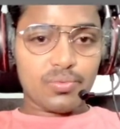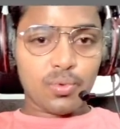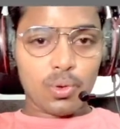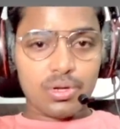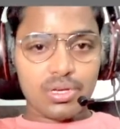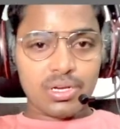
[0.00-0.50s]

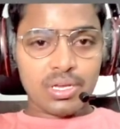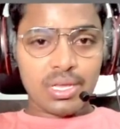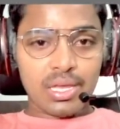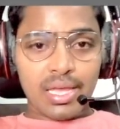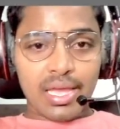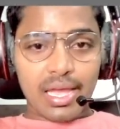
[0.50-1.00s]
folder,
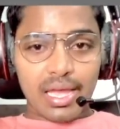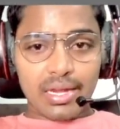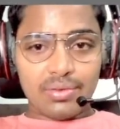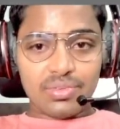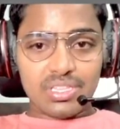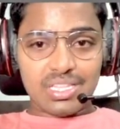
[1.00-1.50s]

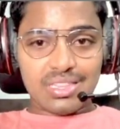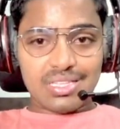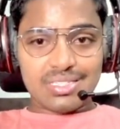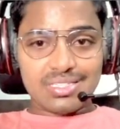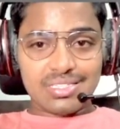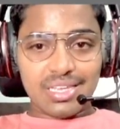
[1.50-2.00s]
and within
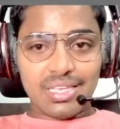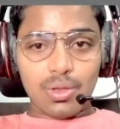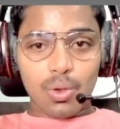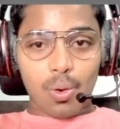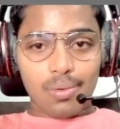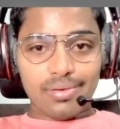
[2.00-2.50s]
this Sri
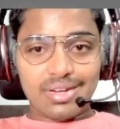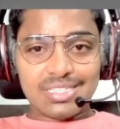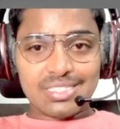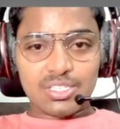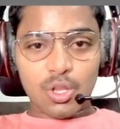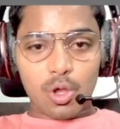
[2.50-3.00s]
on
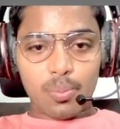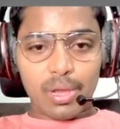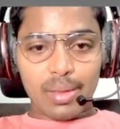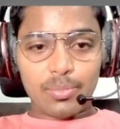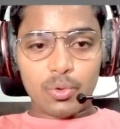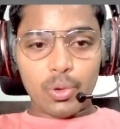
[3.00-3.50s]
desktop,
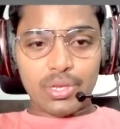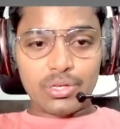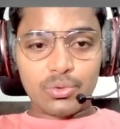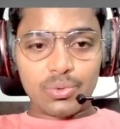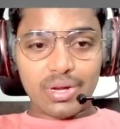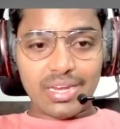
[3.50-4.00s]
I'm going
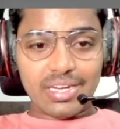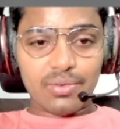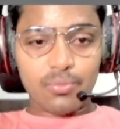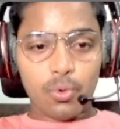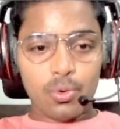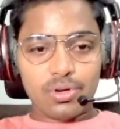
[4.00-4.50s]
to create a
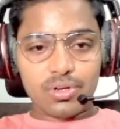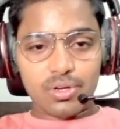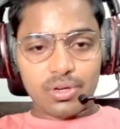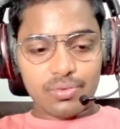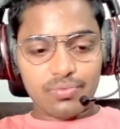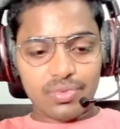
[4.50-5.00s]

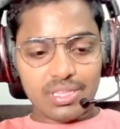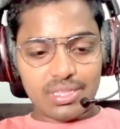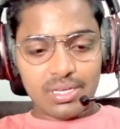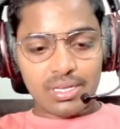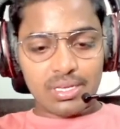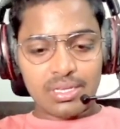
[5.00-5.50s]
folder with
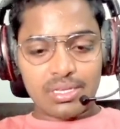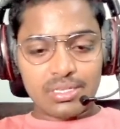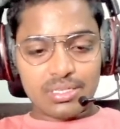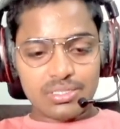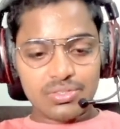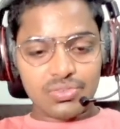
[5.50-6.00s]

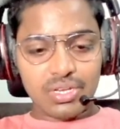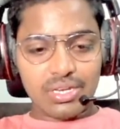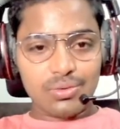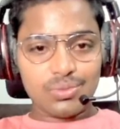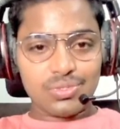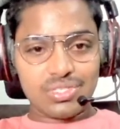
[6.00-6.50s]

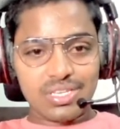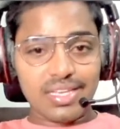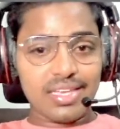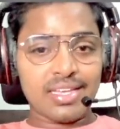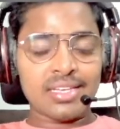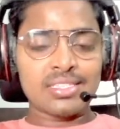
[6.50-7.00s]

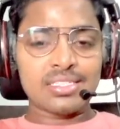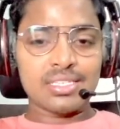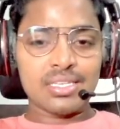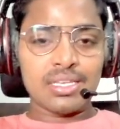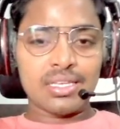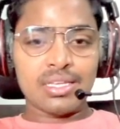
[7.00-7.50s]
Srinu6,
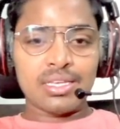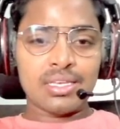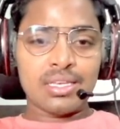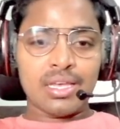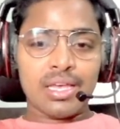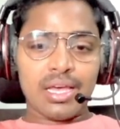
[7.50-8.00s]

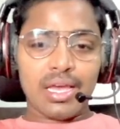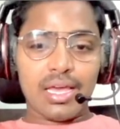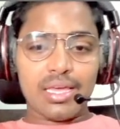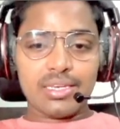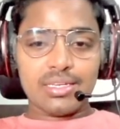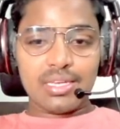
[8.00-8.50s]

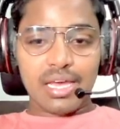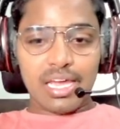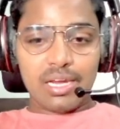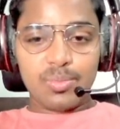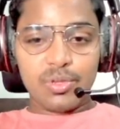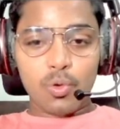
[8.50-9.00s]
and
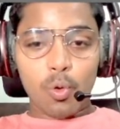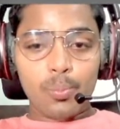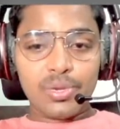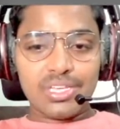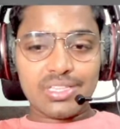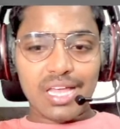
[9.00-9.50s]
I'll be
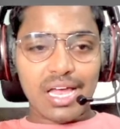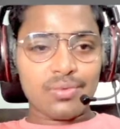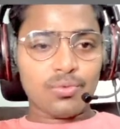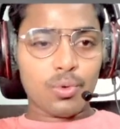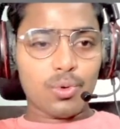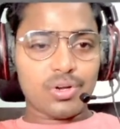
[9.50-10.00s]
opening
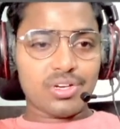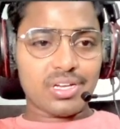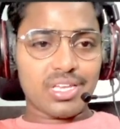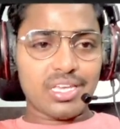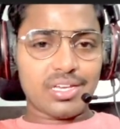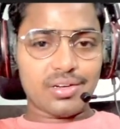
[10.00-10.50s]
that folder
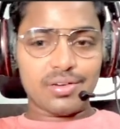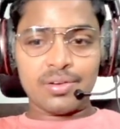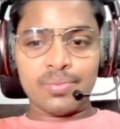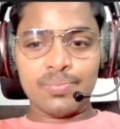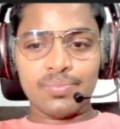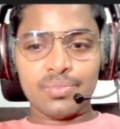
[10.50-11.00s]
here.